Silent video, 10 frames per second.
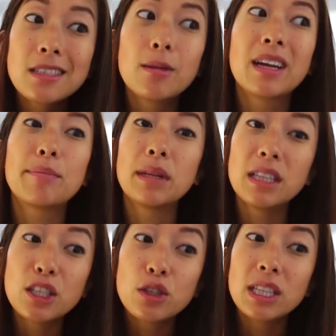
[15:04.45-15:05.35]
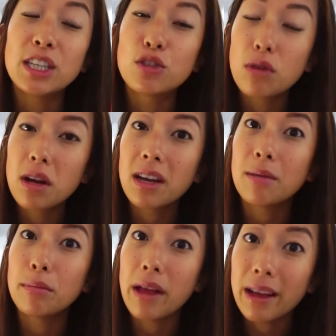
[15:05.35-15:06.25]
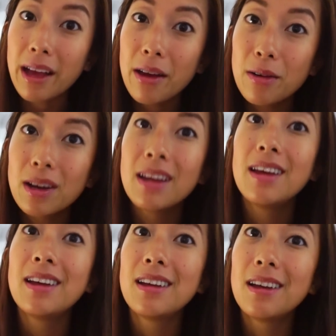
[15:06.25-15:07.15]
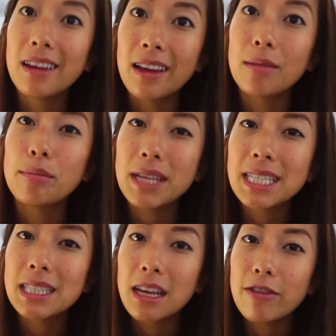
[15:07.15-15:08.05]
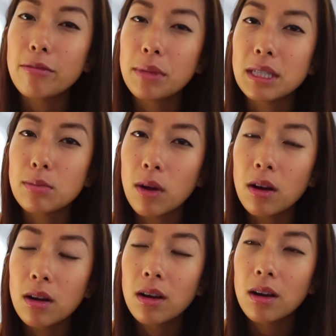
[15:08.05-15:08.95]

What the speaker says: Don't get belligerently drunk and black out. Again, be safe, be smart.